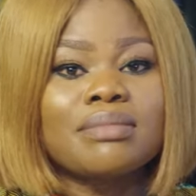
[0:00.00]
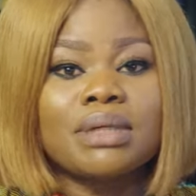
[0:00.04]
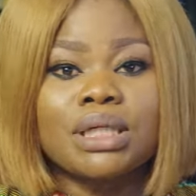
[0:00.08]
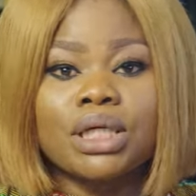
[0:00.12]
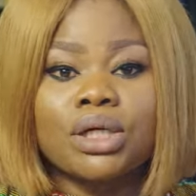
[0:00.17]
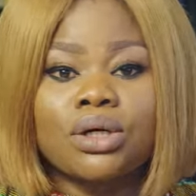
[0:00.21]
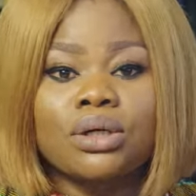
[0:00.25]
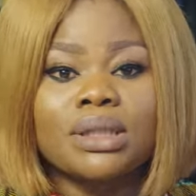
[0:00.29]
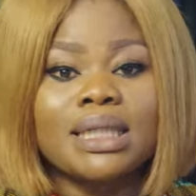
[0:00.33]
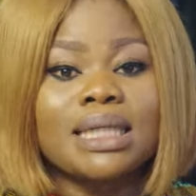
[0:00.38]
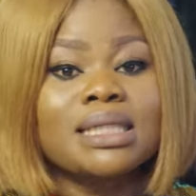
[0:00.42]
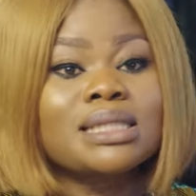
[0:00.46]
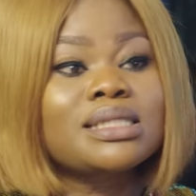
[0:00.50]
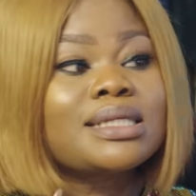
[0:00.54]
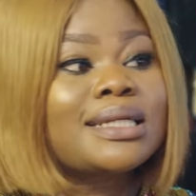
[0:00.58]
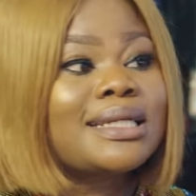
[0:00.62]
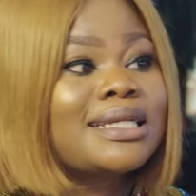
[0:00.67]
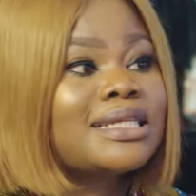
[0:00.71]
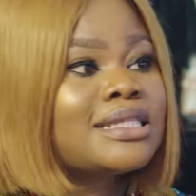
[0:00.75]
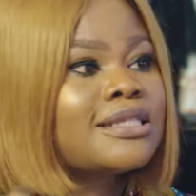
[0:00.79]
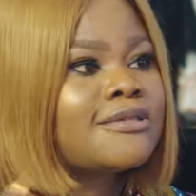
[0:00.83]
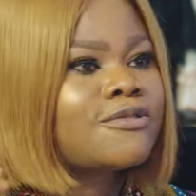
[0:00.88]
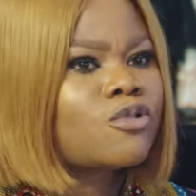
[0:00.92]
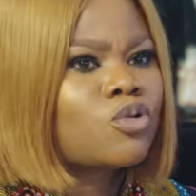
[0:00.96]
somebody called and
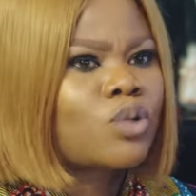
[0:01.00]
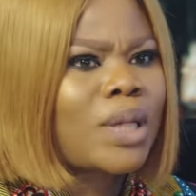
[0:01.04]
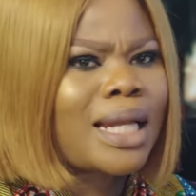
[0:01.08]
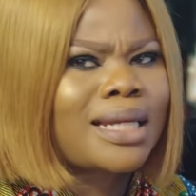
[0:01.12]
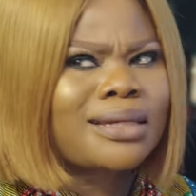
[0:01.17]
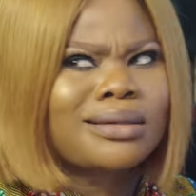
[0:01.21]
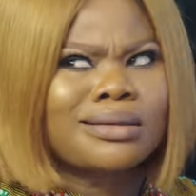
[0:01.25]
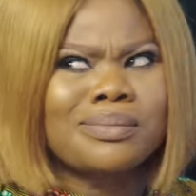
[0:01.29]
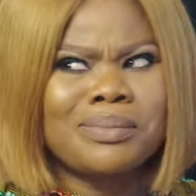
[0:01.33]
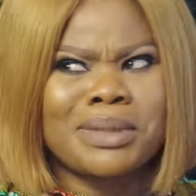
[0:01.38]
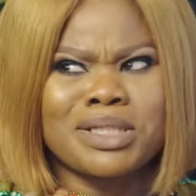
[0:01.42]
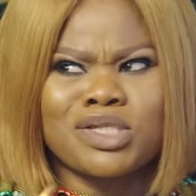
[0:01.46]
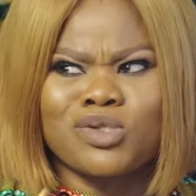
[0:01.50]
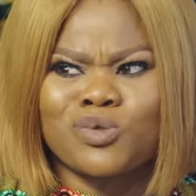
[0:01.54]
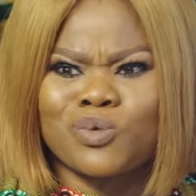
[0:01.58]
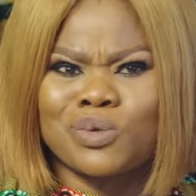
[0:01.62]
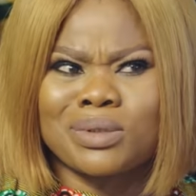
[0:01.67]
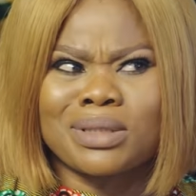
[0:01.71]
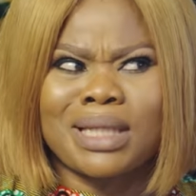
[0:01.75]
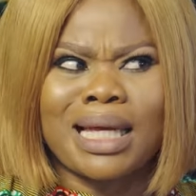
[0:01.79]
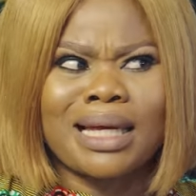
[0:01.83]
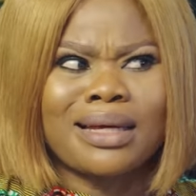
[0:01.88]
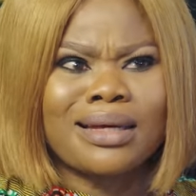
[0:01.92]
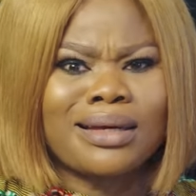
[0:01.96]
said it's sold. And the
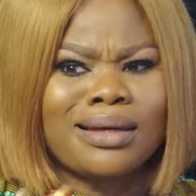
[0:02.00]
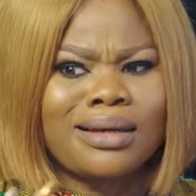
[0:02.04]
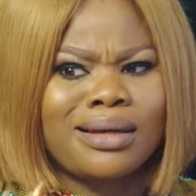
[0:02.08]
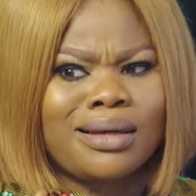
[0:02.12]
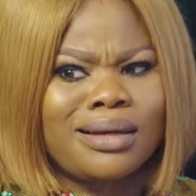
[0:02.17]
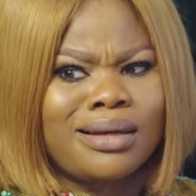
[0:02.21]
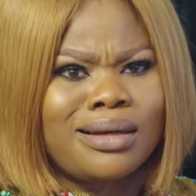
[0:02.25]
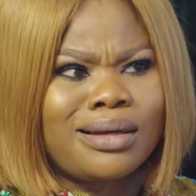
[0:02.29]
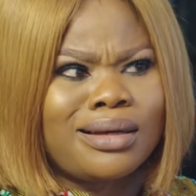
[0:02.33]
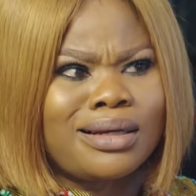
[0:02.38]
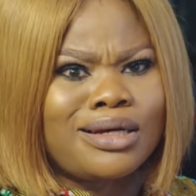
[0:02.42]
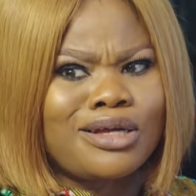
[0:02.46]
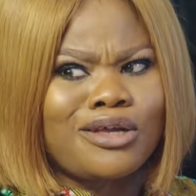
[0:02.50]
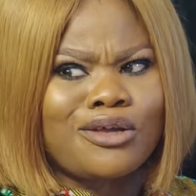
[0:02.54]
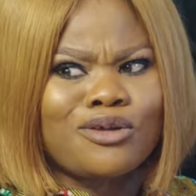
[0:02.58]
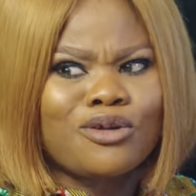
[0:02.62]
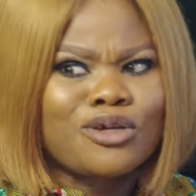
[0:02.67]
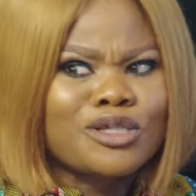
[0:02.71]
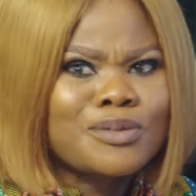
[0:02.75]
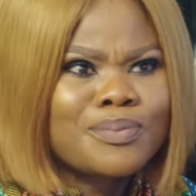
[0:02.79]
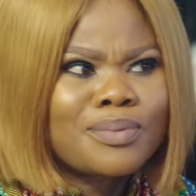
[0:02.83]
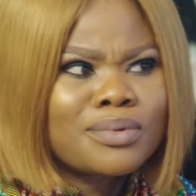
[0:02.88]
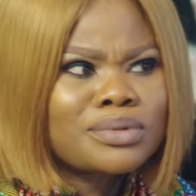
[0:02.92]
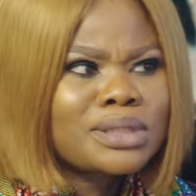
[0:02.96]
person was like, you
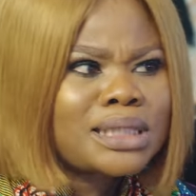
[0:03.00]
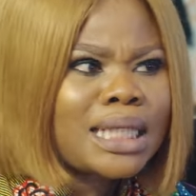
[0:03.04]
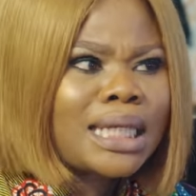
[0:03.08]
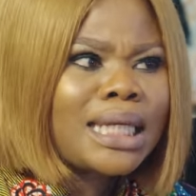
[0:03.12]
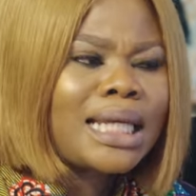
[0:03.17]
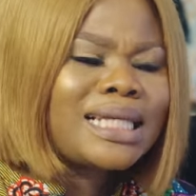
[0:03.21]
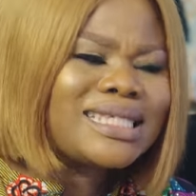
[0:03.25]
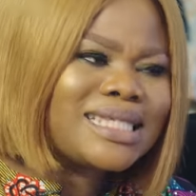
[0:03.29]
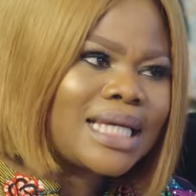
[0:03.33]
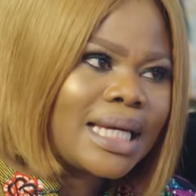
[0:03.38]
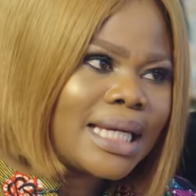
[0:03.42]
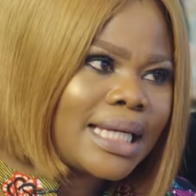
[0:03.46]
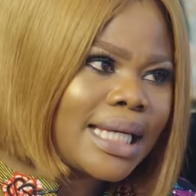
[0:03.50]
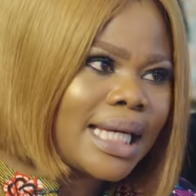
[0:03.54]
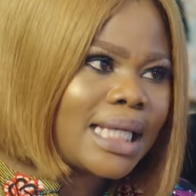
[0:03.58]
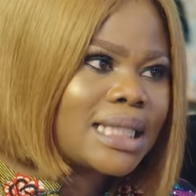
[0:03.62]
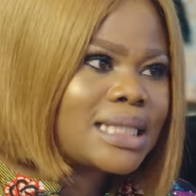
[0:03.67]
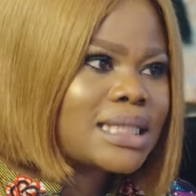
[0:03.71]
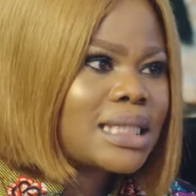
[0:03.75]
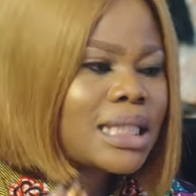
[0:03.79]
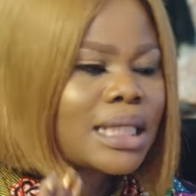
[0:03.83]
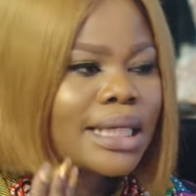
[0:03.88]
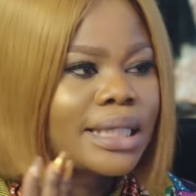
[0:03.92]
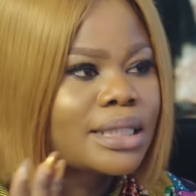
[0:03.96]
just posted it. I said,
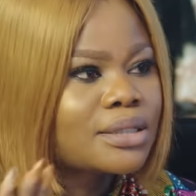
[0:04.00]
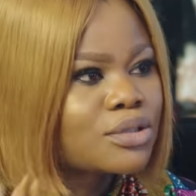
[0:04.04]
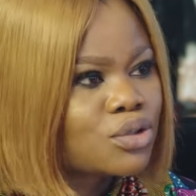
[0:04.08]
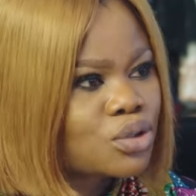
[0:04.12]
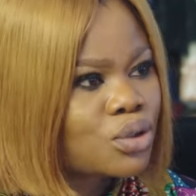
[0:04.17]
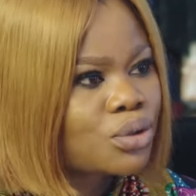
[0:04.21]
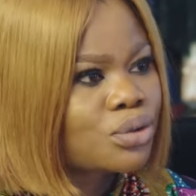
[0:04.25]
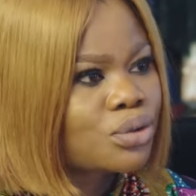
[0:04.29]
yes, it's